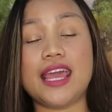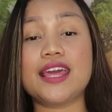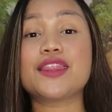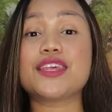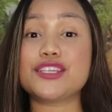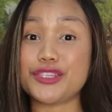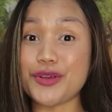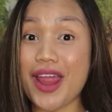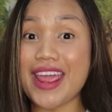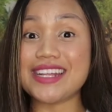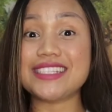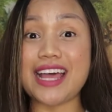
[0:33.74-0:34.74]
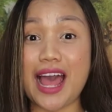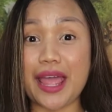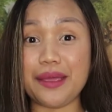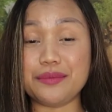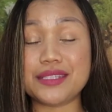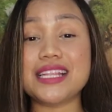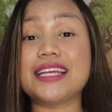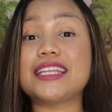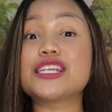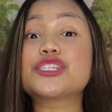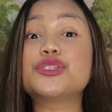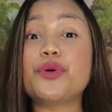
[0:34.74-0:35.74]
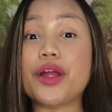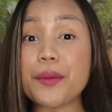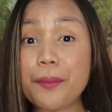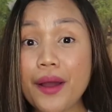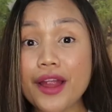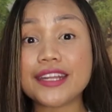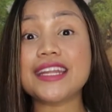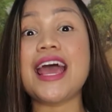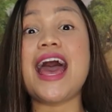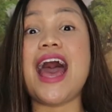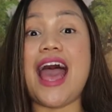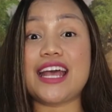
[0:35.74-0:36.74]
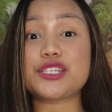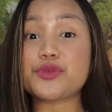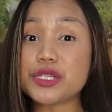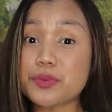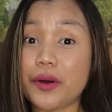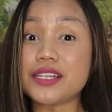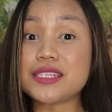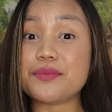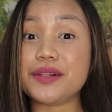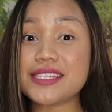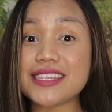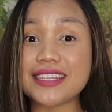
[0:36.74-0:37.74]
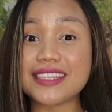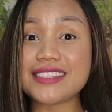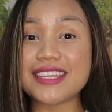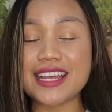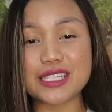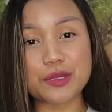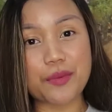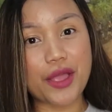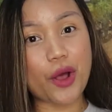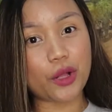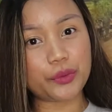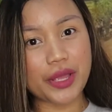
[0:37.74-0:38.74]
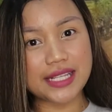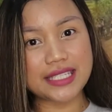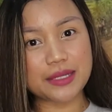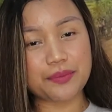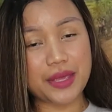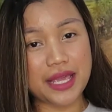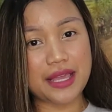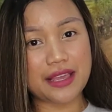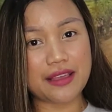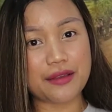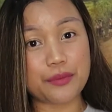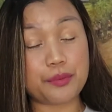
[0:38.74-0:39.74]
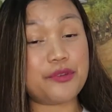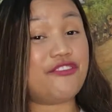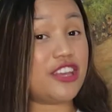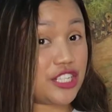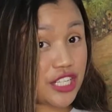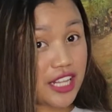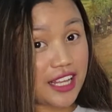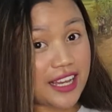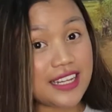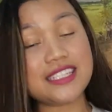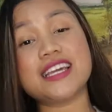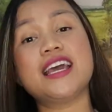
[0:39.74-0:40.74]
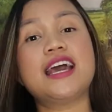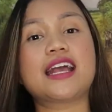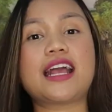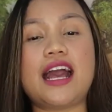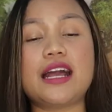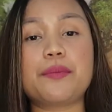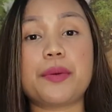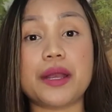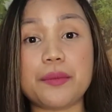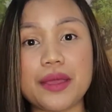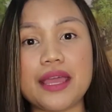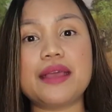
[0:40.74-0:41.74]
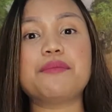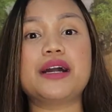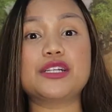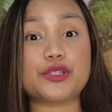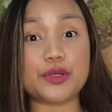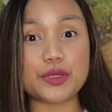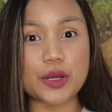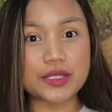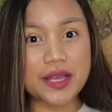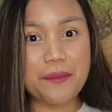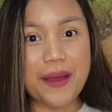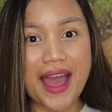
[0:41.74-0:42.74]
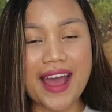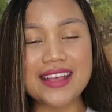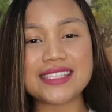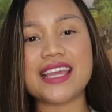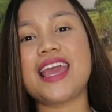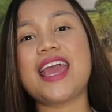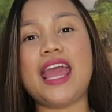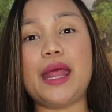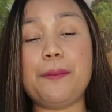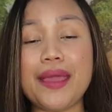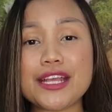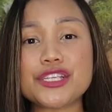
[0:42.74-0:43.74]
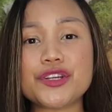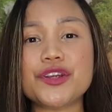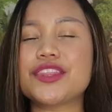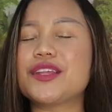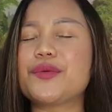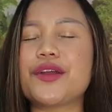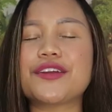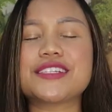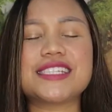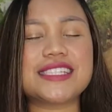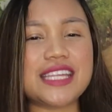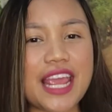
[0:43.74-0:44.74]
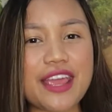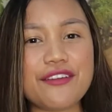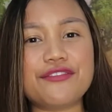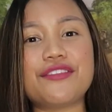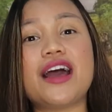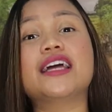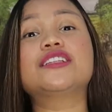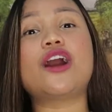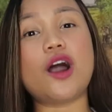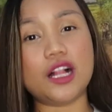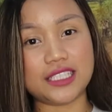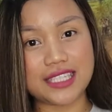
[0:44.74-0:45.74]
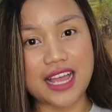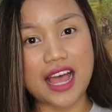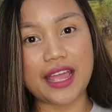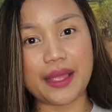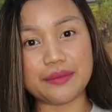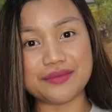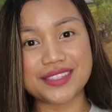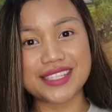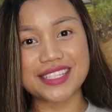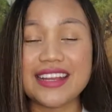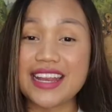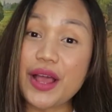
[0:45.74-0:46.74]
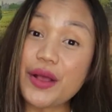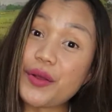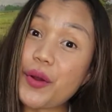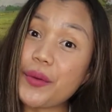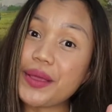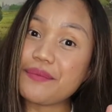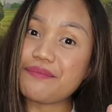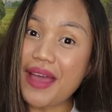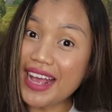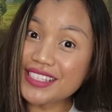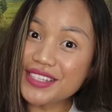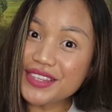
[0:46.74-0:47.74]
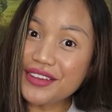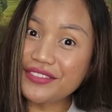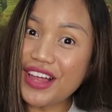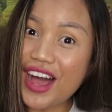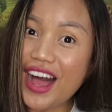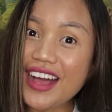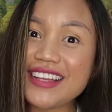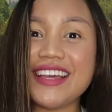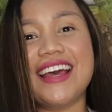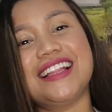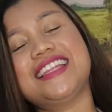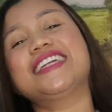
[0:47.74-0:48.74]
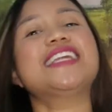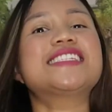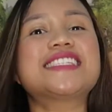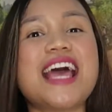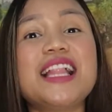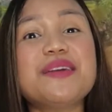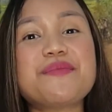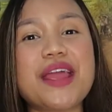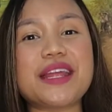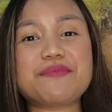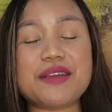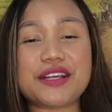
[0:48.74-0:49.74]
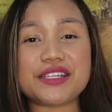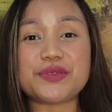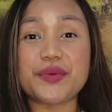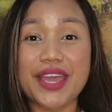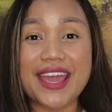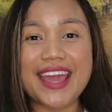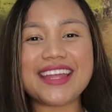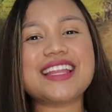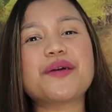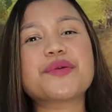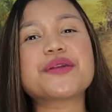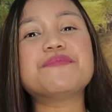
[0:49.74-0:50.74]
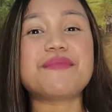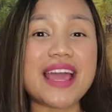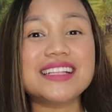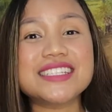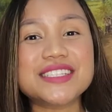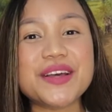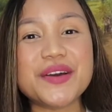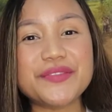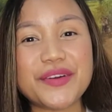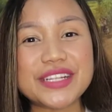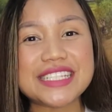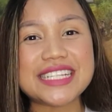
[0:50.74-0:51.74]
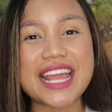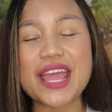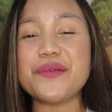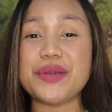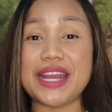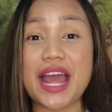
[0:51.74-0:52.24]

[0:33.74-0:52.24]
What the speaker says: in these trying times. Let us do our part as responsible citizens by always be vigilant, kag permi magsuksok sang mask, and make sure that we are safe at all times. Now going back to the vlog, let us celebrate because we hit our milestone for today. We